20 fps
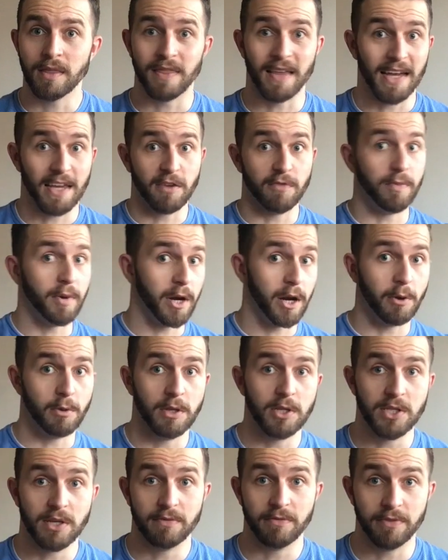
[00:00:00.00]
that you've been going
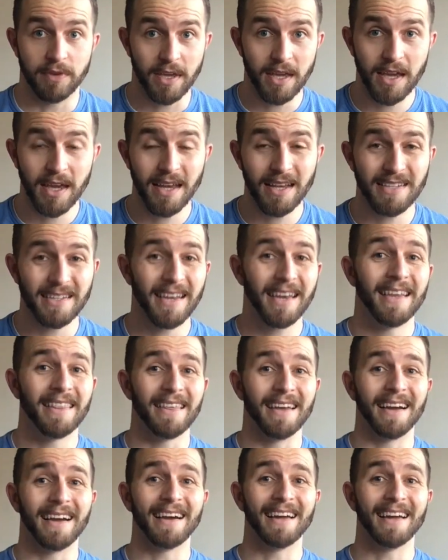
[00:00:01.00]
to the gym for years, then